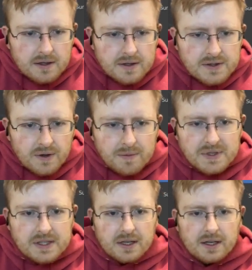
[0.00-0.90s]
So I'm
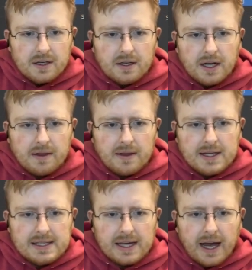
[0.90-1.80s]
just gonna cut
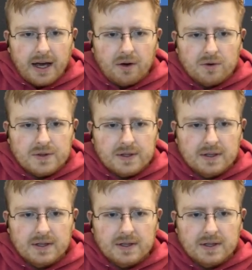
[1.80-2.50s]
these out.